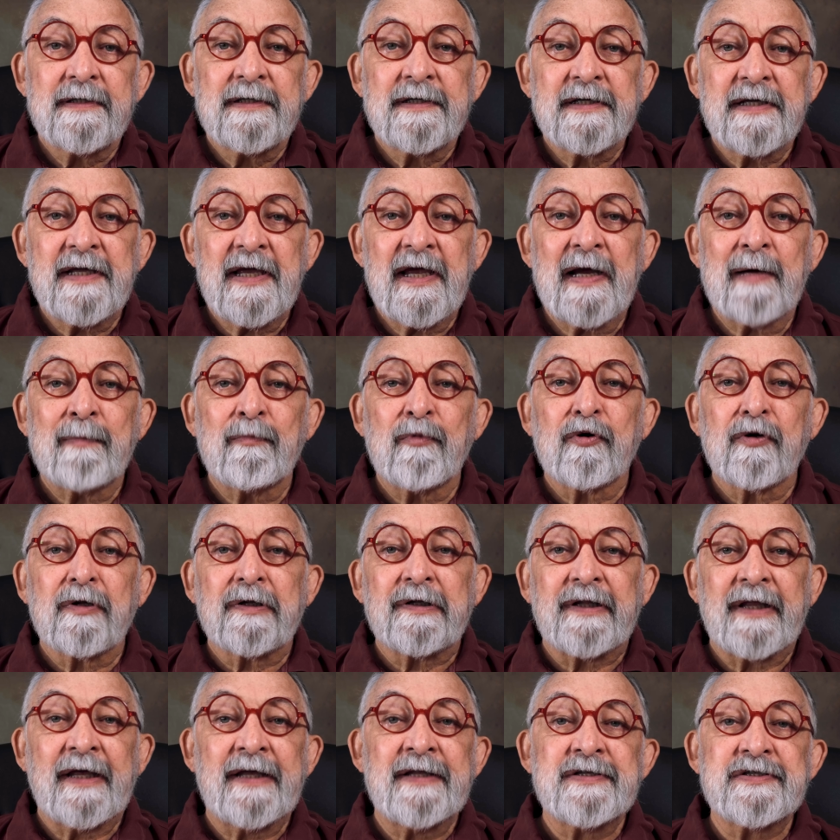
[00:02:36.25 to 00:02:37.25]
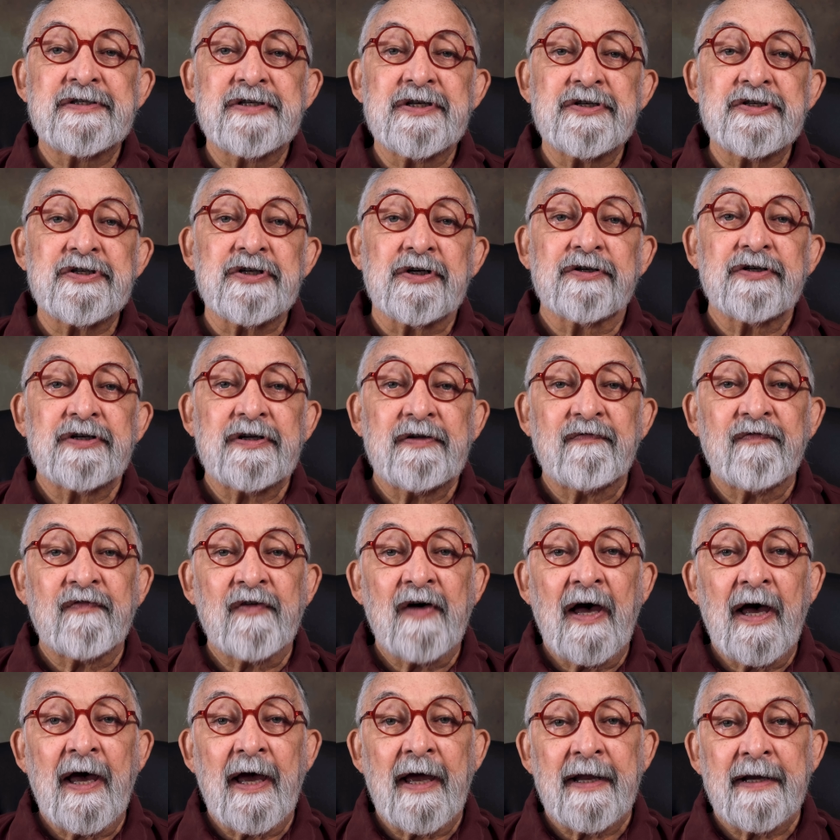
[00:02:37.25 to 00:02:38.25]
Camera lenses are
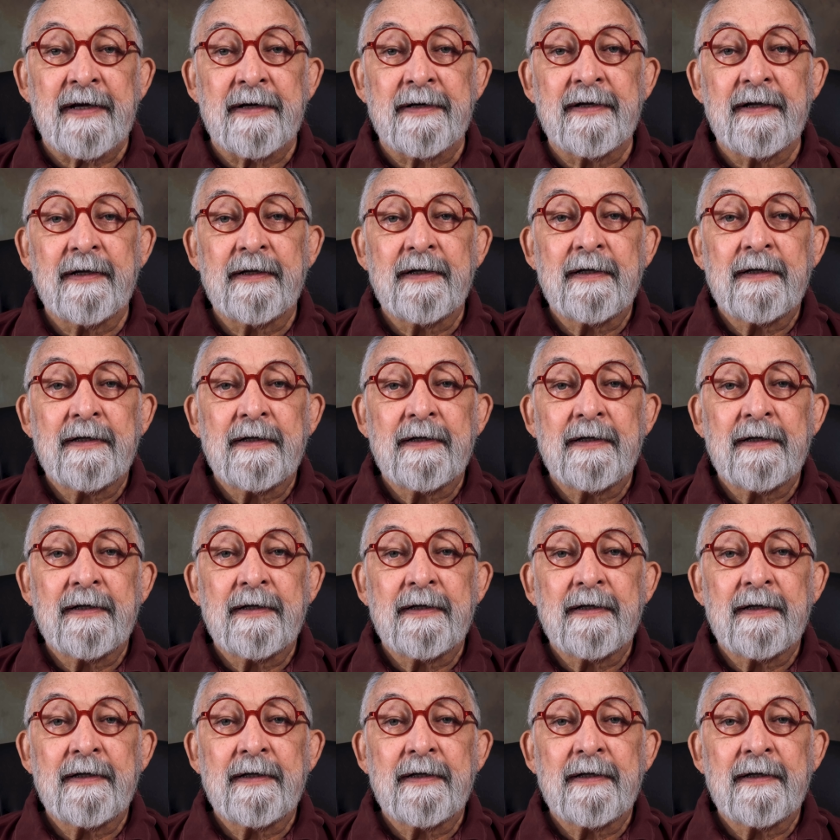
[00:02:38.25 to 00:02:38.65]
defined